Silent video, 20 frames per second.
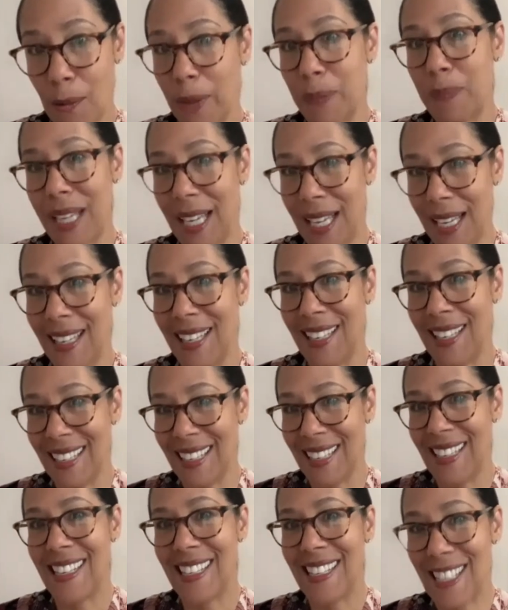that would be
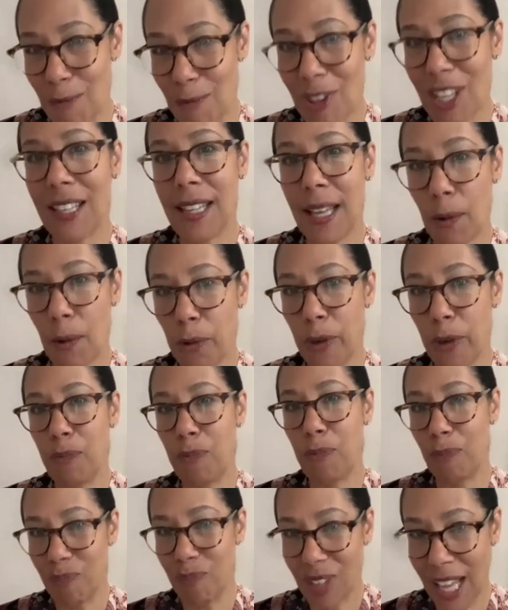something that would
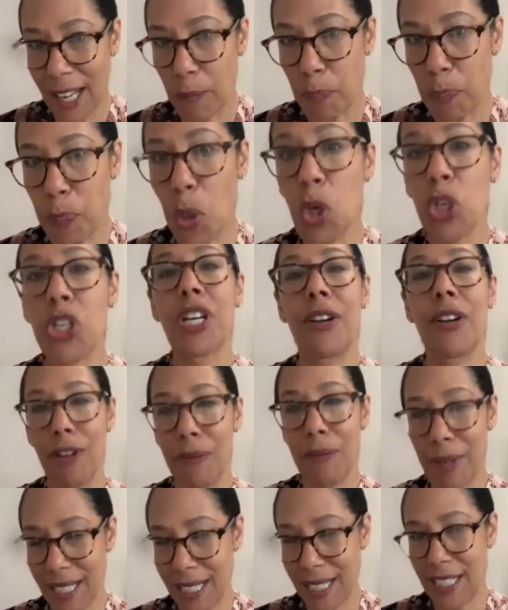kind of push
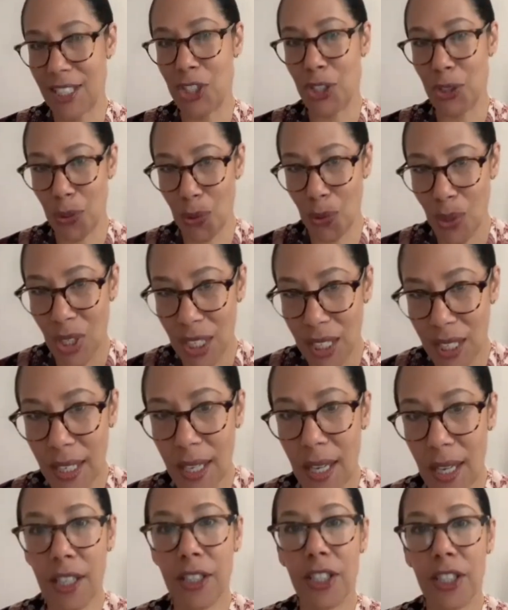everybody to
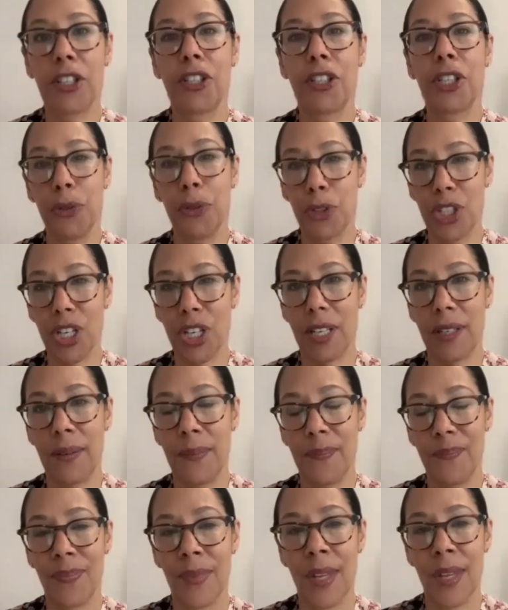a conclusion.
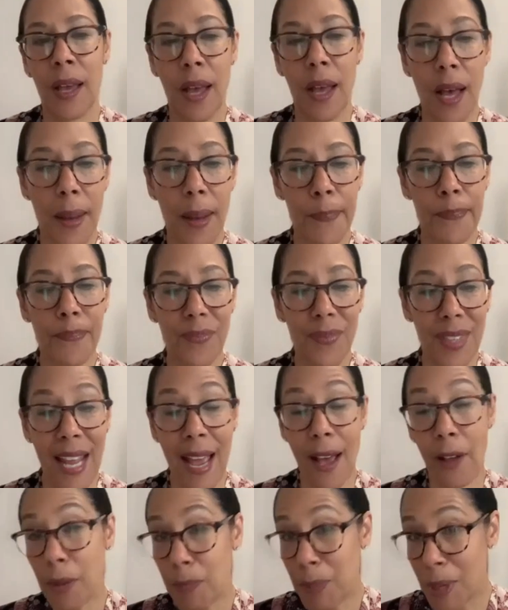
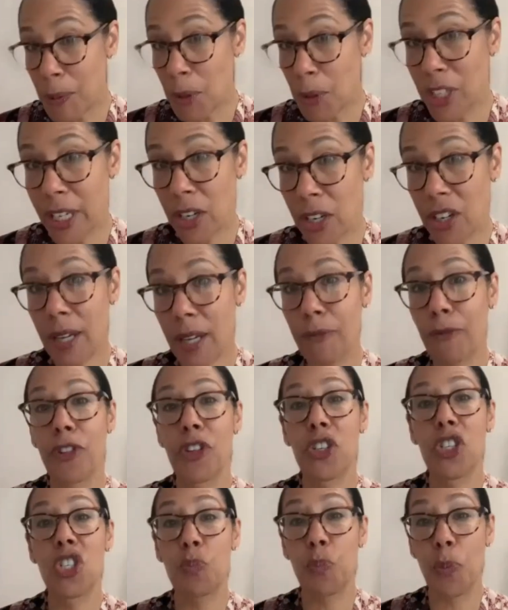Now that people are gearing up
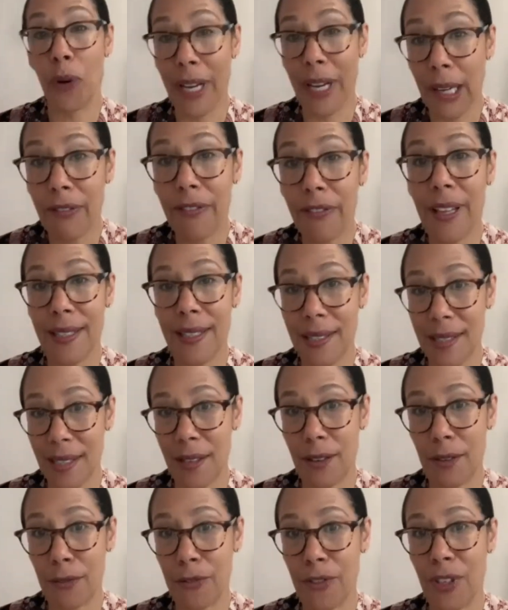for the spring
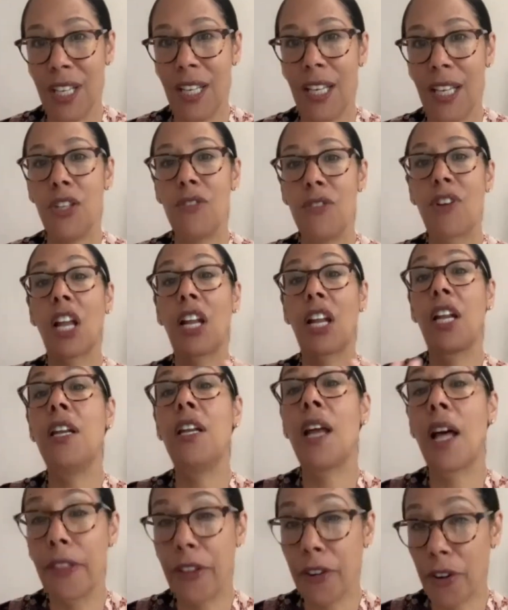offensive, you've got
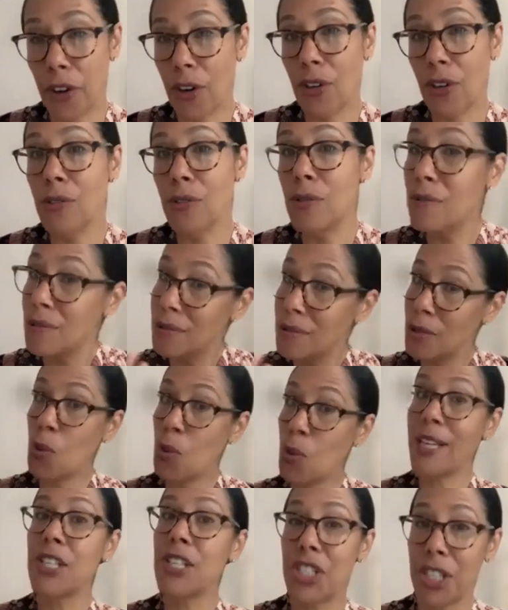another
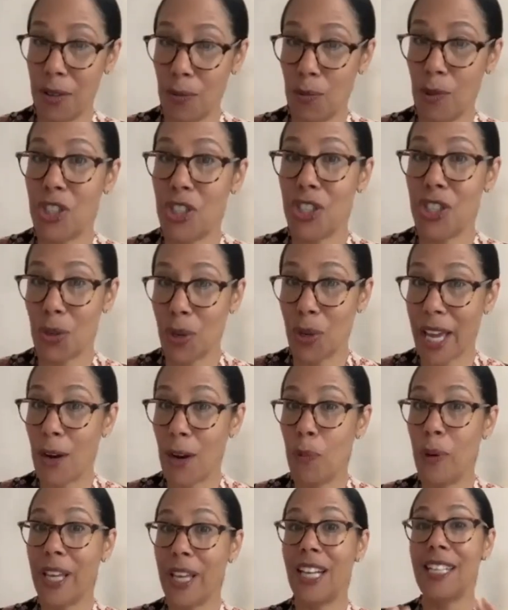question, which is, okay,
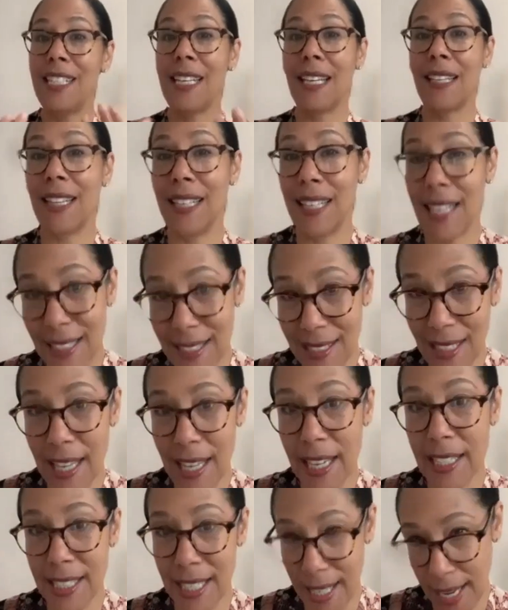are we going to take the next
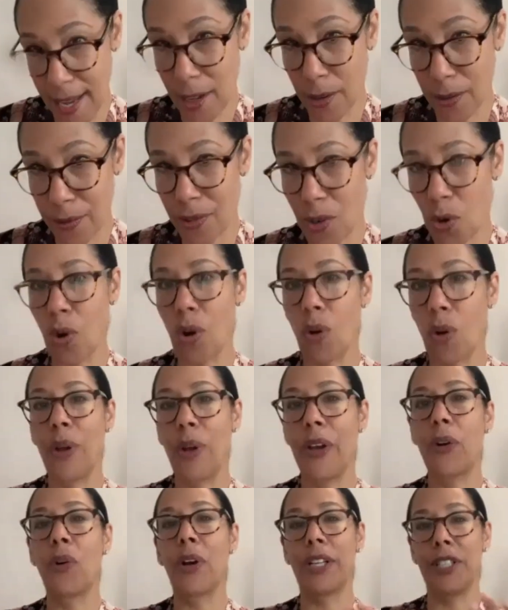leg down, or are
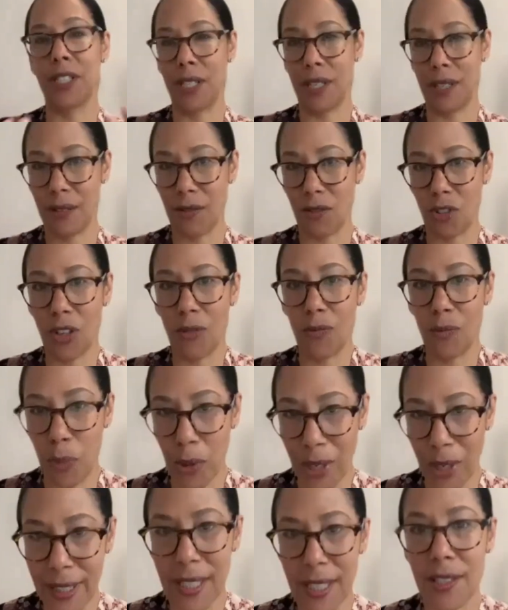we going to
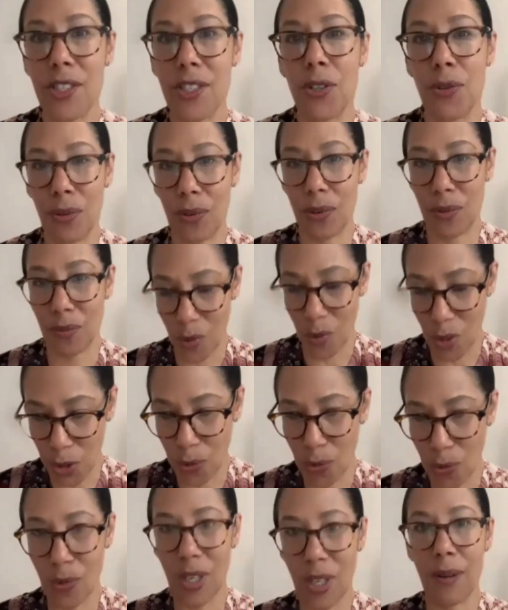bring this
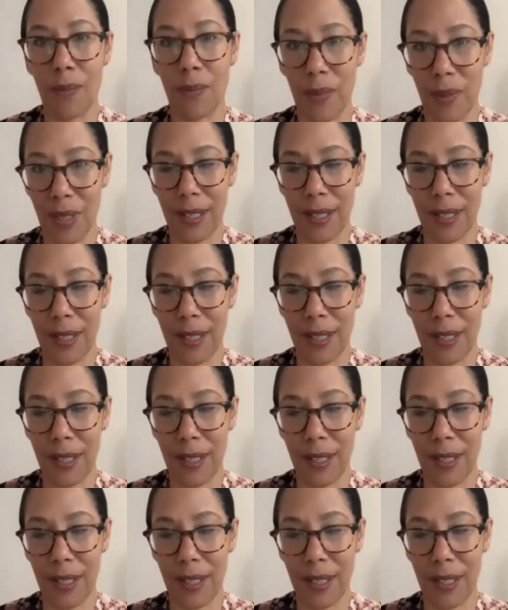to